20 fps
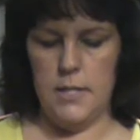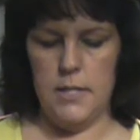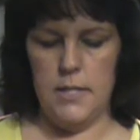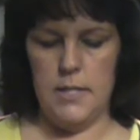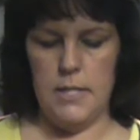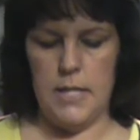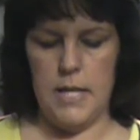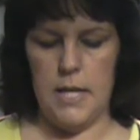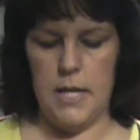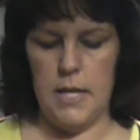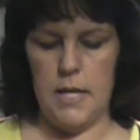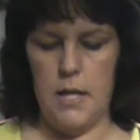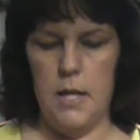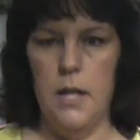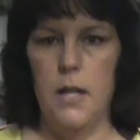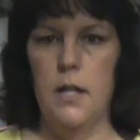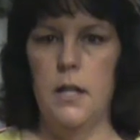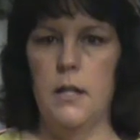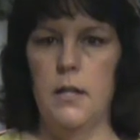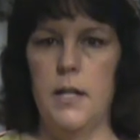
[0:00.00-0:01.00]
to take
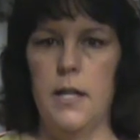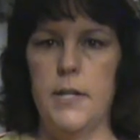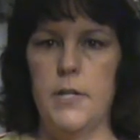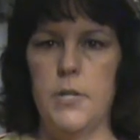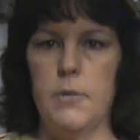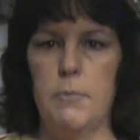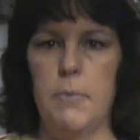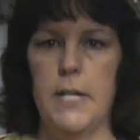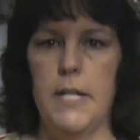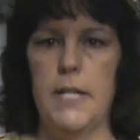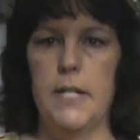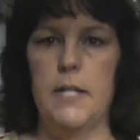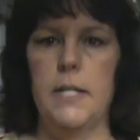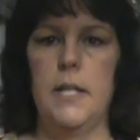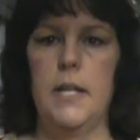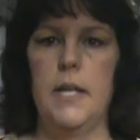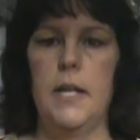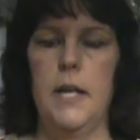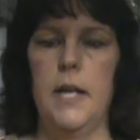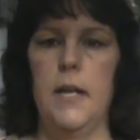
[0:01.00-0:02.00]
lunch
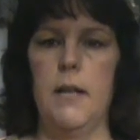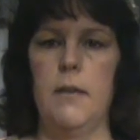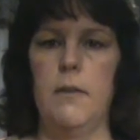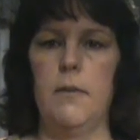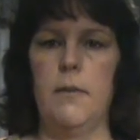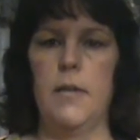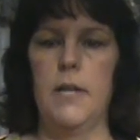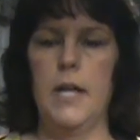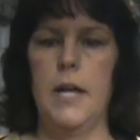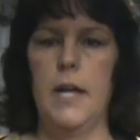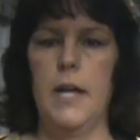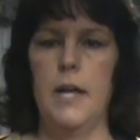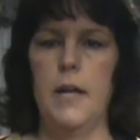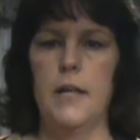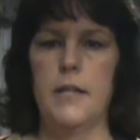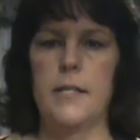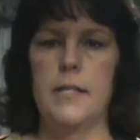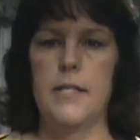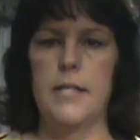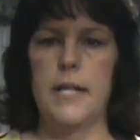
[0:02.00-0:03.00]
meat and
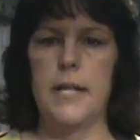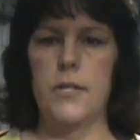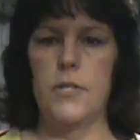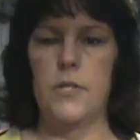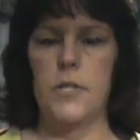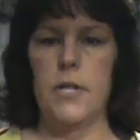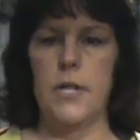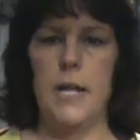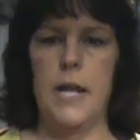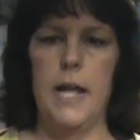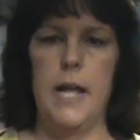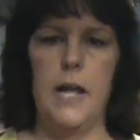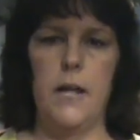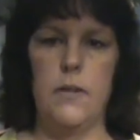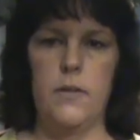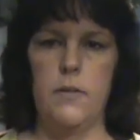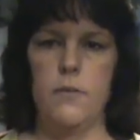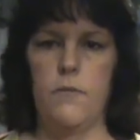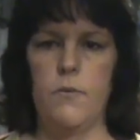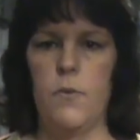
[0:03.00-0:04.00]
section it
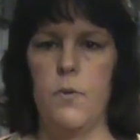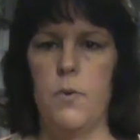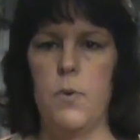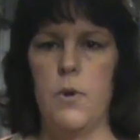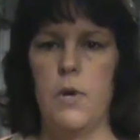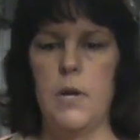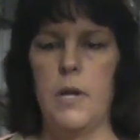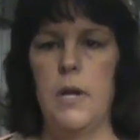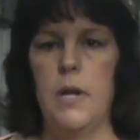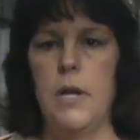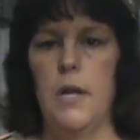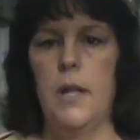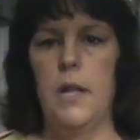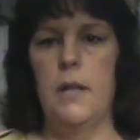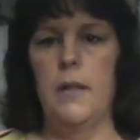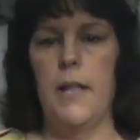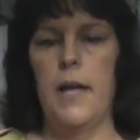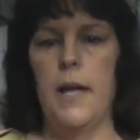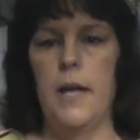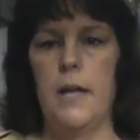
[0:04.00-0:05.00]
out for
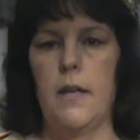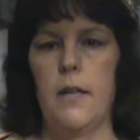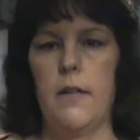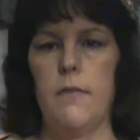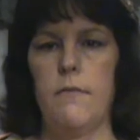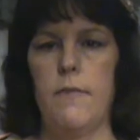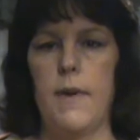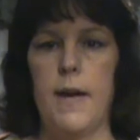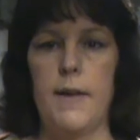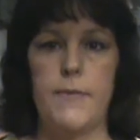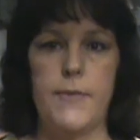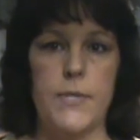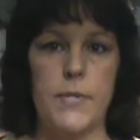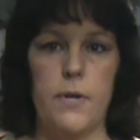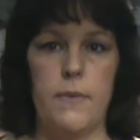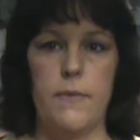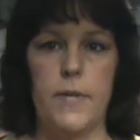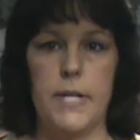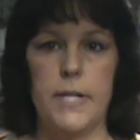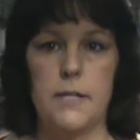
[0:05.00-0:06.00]
like 5
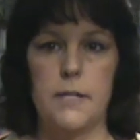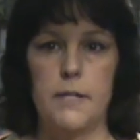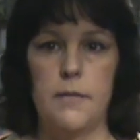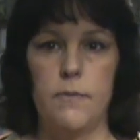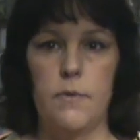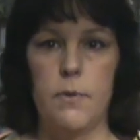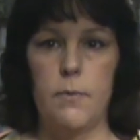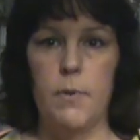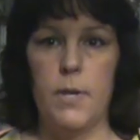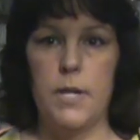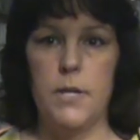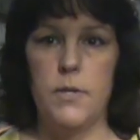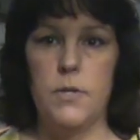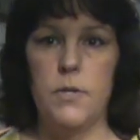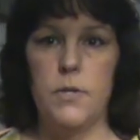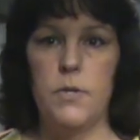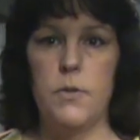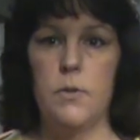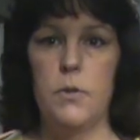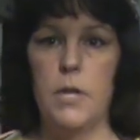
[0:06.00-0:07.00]
servings if you wanted
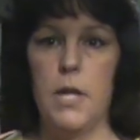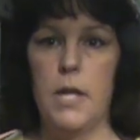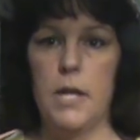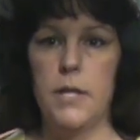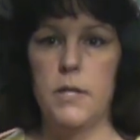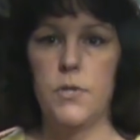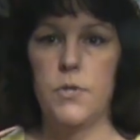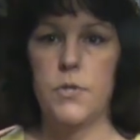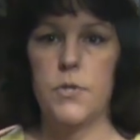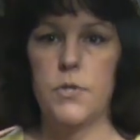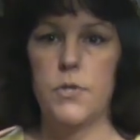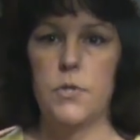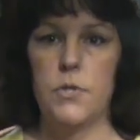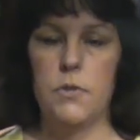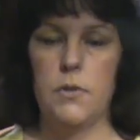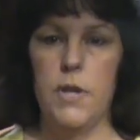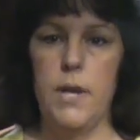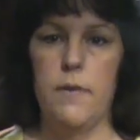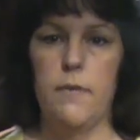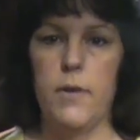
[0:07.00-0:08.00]
to do lunch
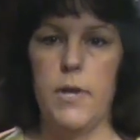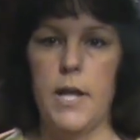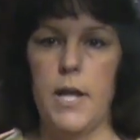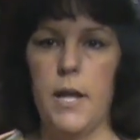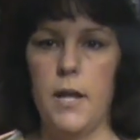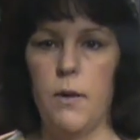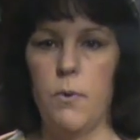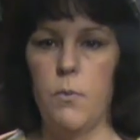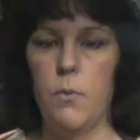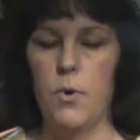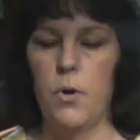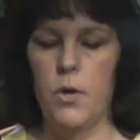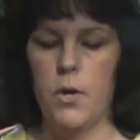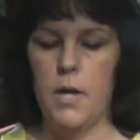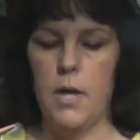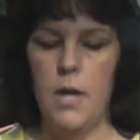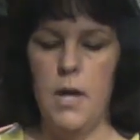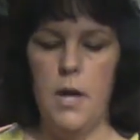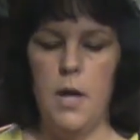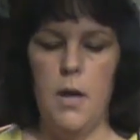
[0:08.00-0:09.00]
every day at
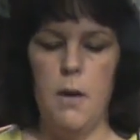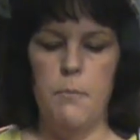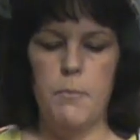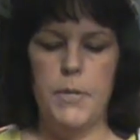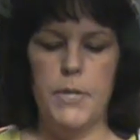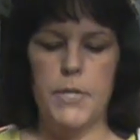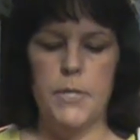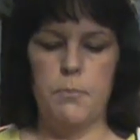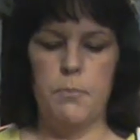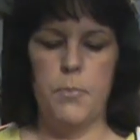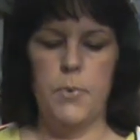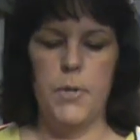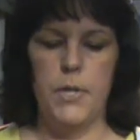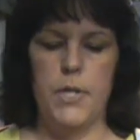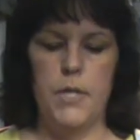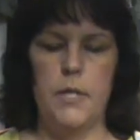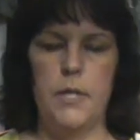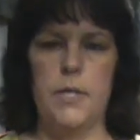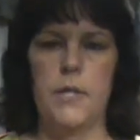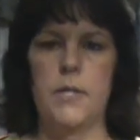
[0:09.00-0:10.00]
work, but to
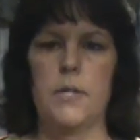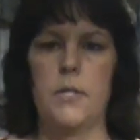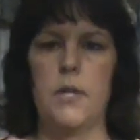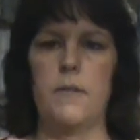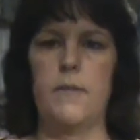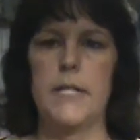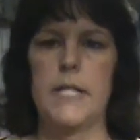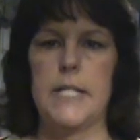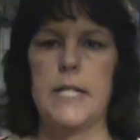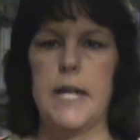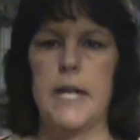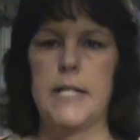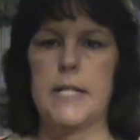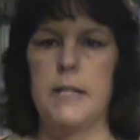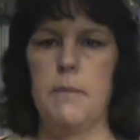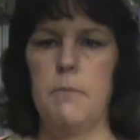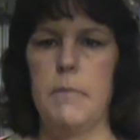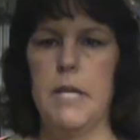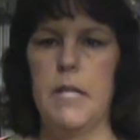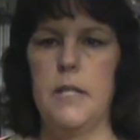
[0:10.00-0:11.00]
put the serving
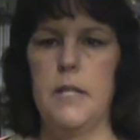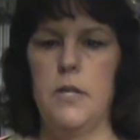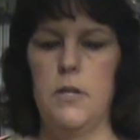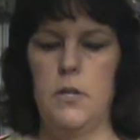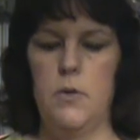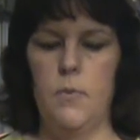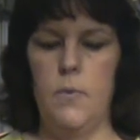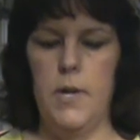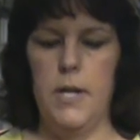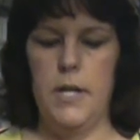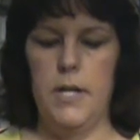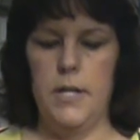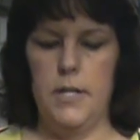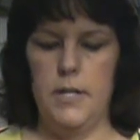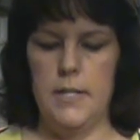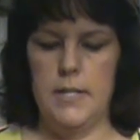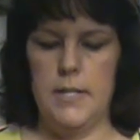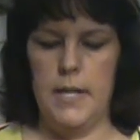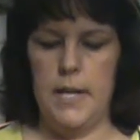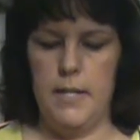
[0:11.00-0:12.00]
size of meat that you wanted
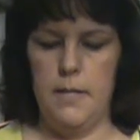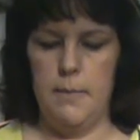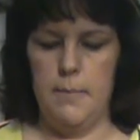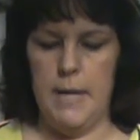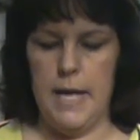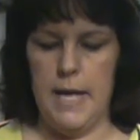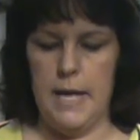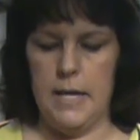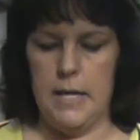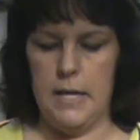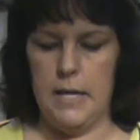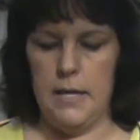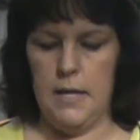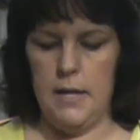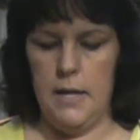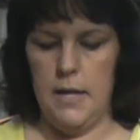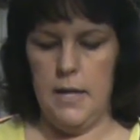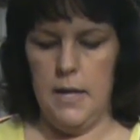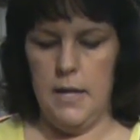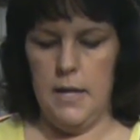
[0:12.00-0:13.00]
inside the baggie,
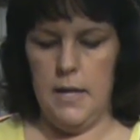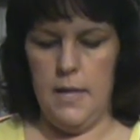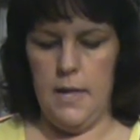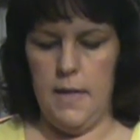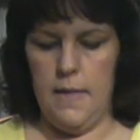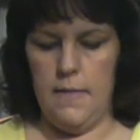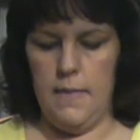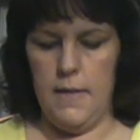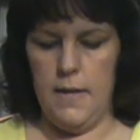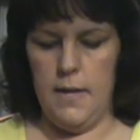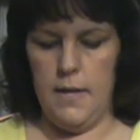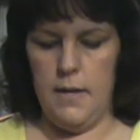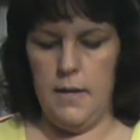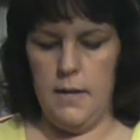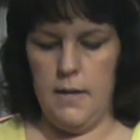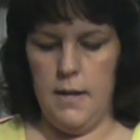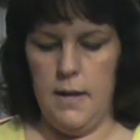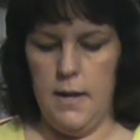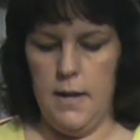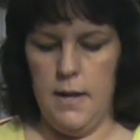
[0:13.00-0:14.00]
and then